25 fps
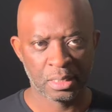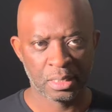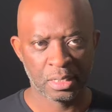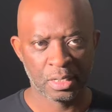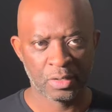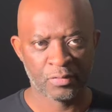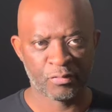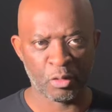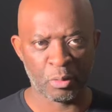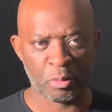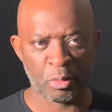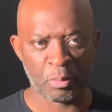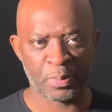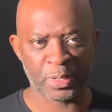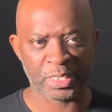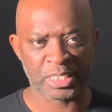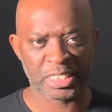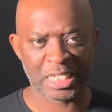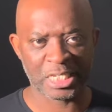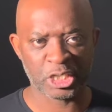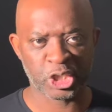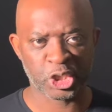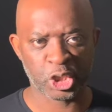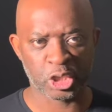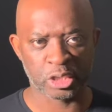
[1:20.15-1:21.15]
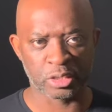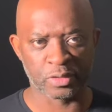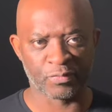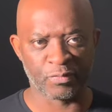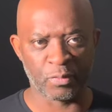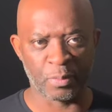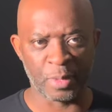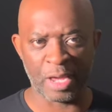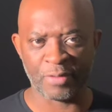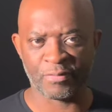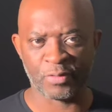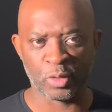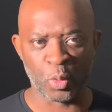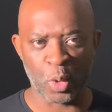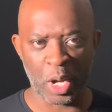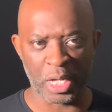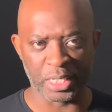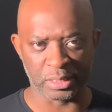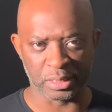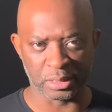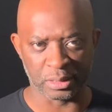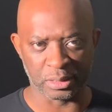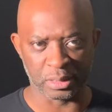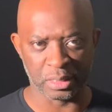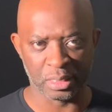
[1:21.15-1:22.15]
from a petition from
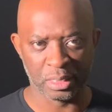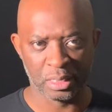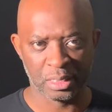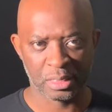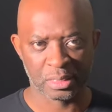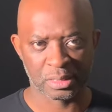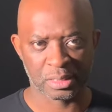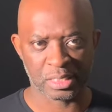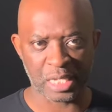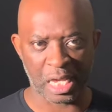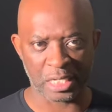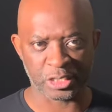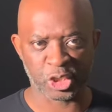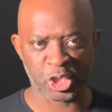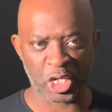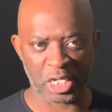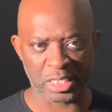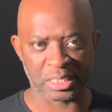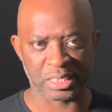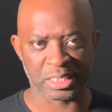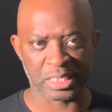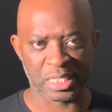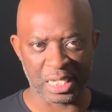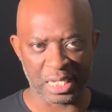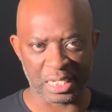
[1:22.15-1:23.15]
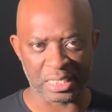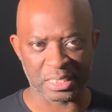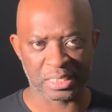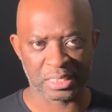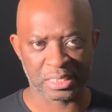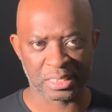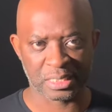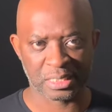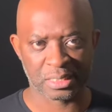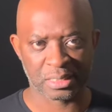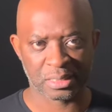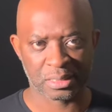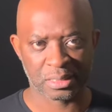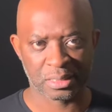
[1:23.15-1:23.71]
everyone such as this.